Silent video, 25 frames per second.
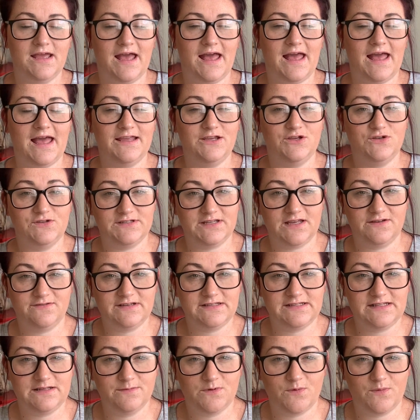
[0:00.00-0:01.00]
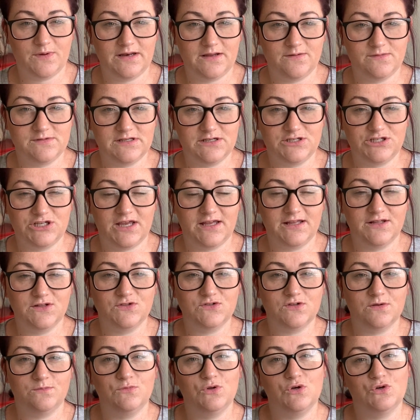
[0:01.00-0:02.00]
I used to have eczema when I was a child,
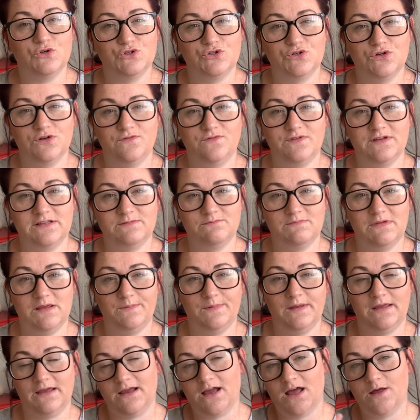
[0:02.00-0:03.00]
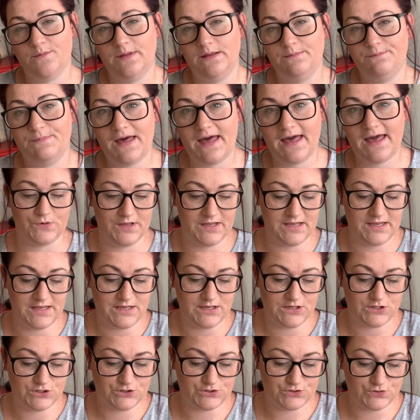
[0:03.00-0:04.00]
so I'm not sure if it's maybe it coming back.
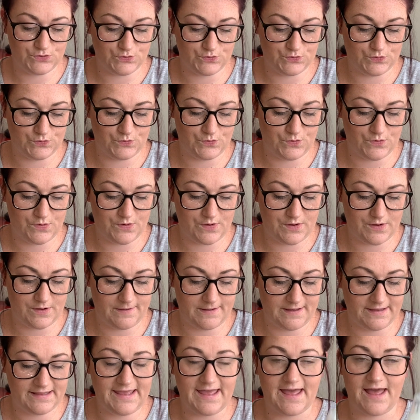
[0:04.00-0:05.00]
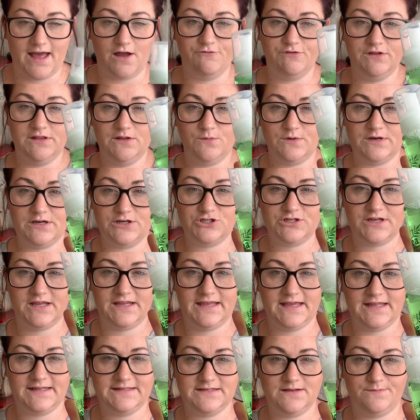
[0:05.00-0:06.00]
So yeah, I really want to try and
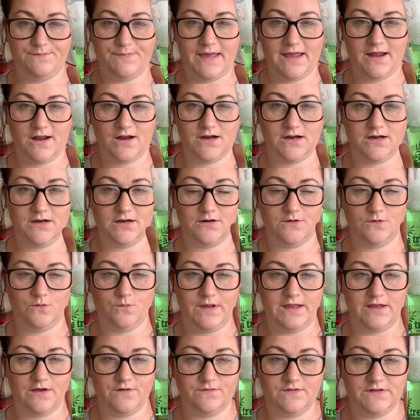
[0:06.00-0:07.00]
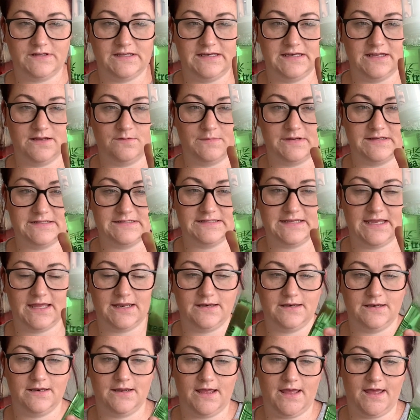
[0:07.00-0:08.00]
get into a better way of cleaning my
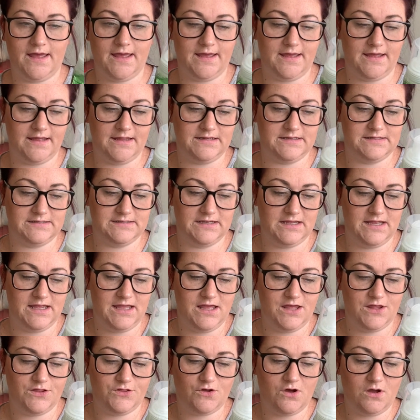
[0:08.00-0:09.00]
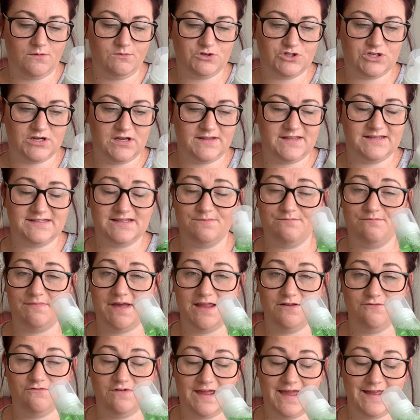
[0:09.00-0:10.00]
skin, and thought I would try this. It
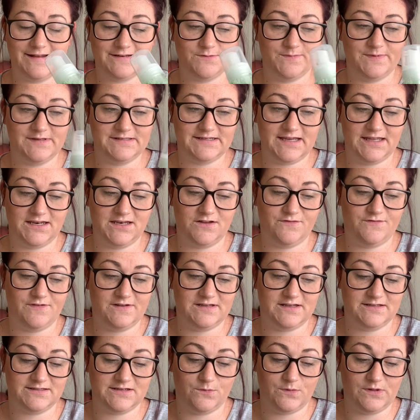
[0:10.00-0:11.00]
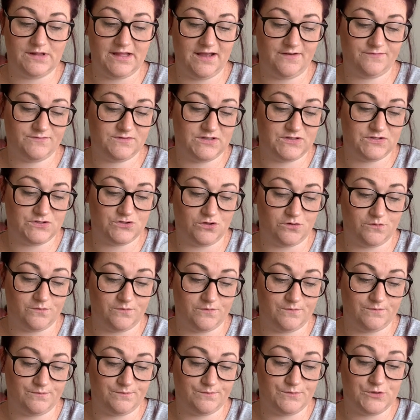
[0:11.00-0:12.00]
might react to my skin. If it does, I will have to
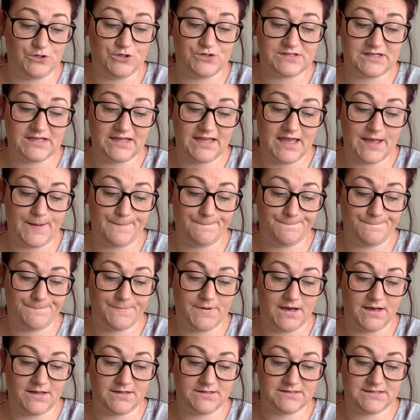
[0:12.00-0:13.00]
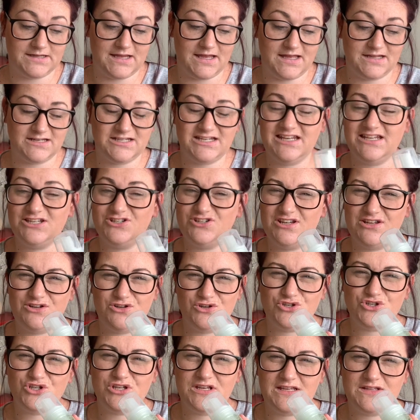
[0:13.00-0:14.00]
stop using it, but tea tree
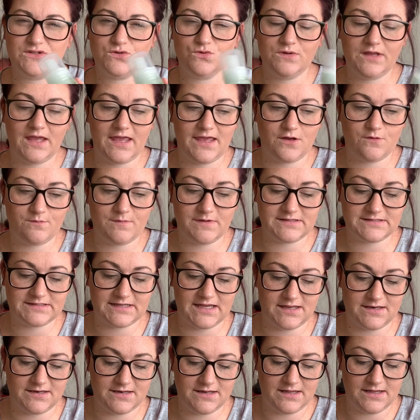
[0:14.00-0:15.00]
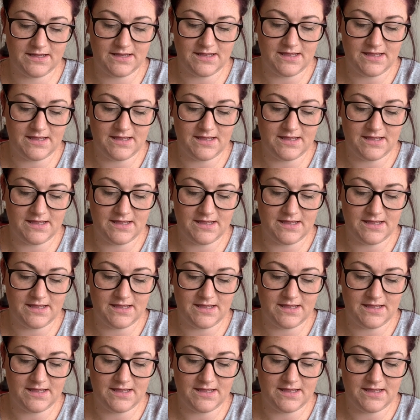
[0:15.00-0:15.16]
usually is okay on my skin.